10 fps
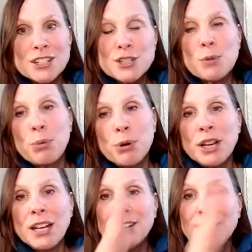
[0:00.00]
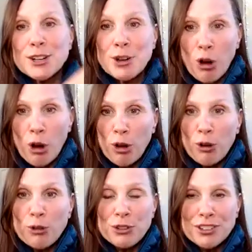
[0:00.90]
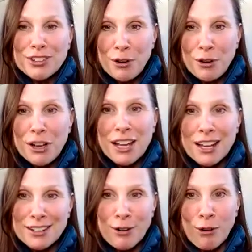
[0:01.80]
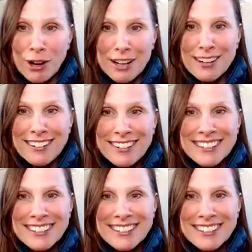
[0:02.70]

So putting cold coconut oil